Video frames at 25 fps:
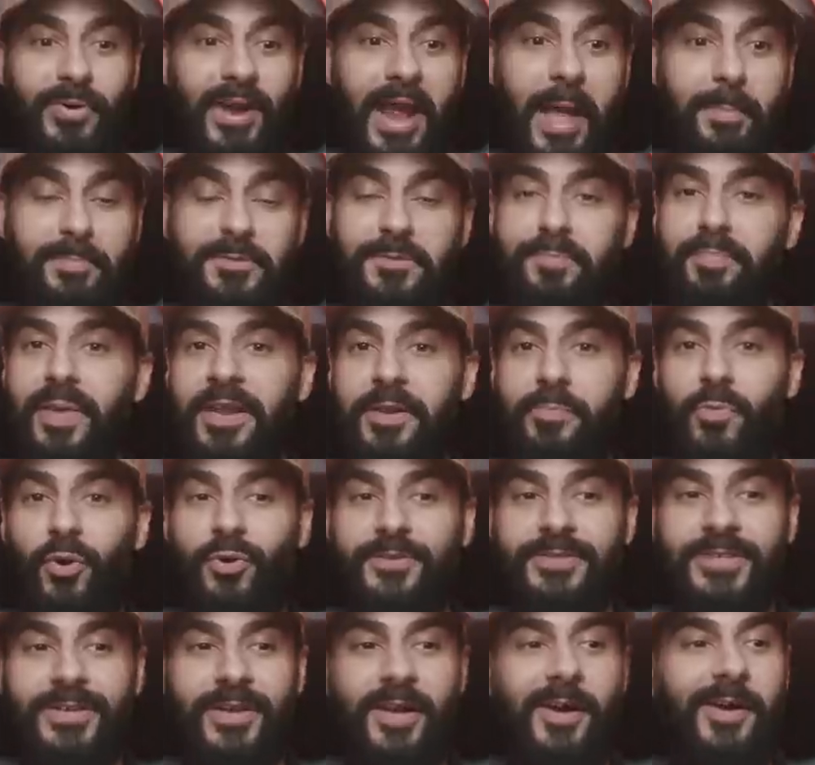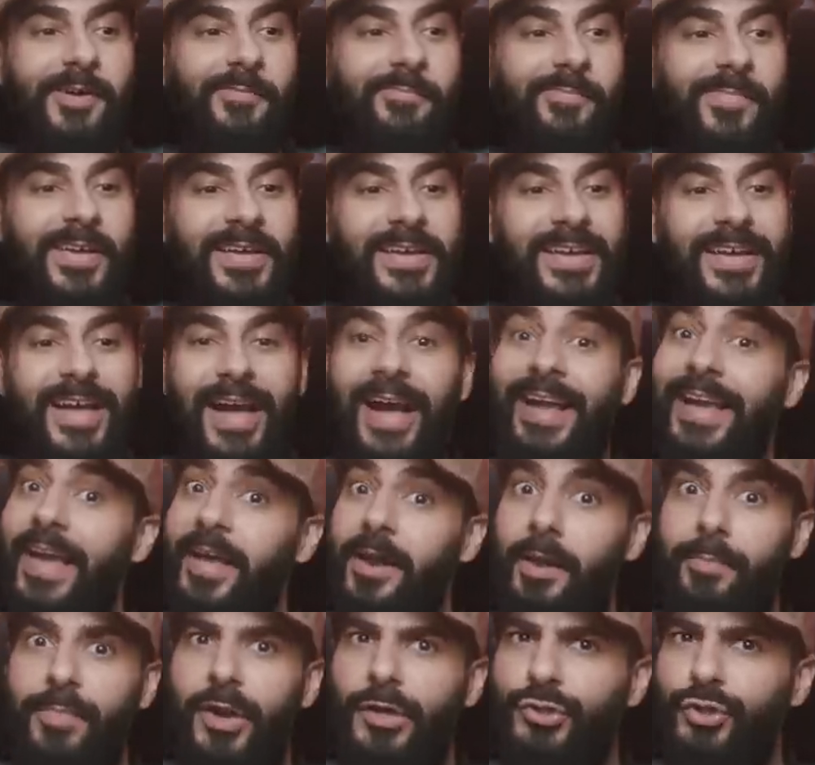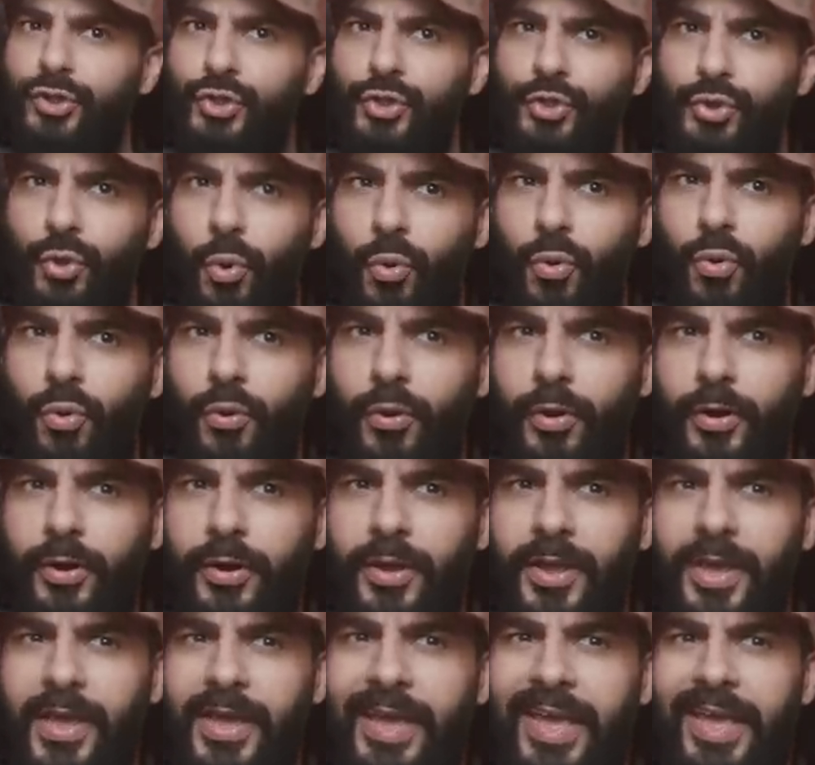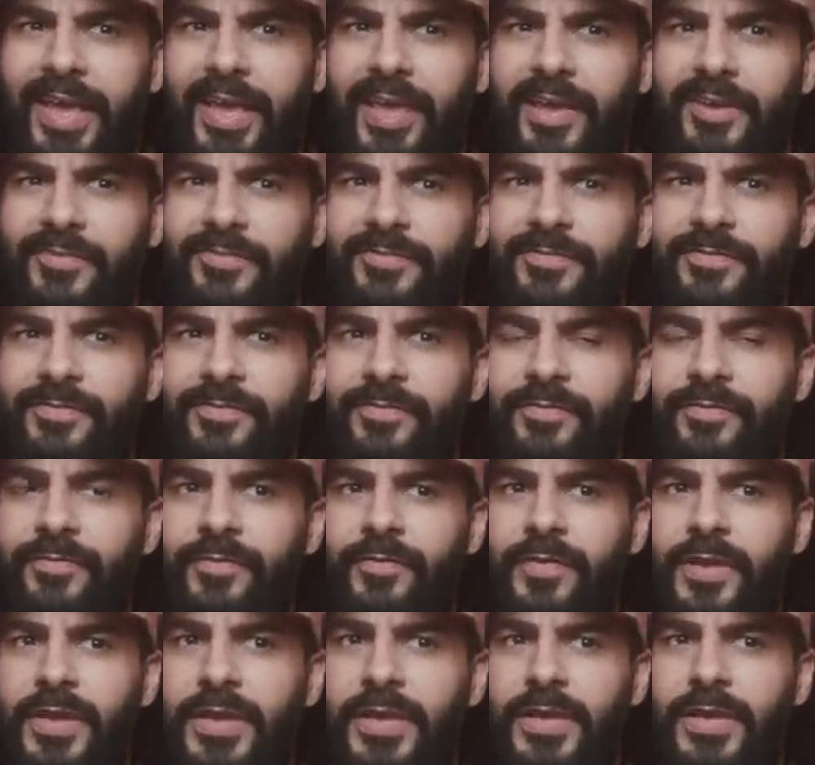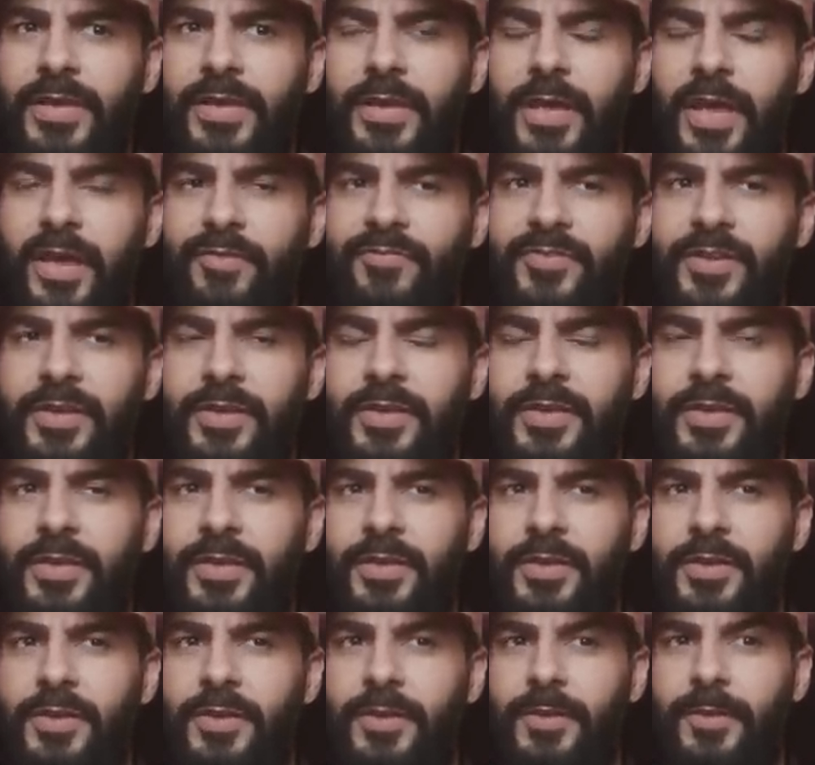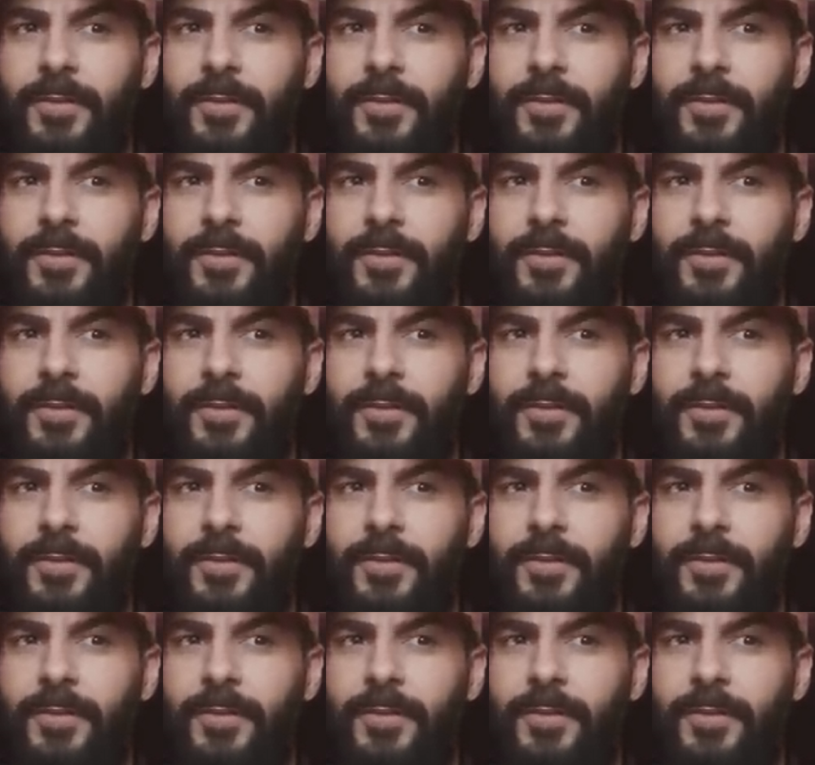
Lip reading: perhaps many more to come. Again, I'm not sure if he...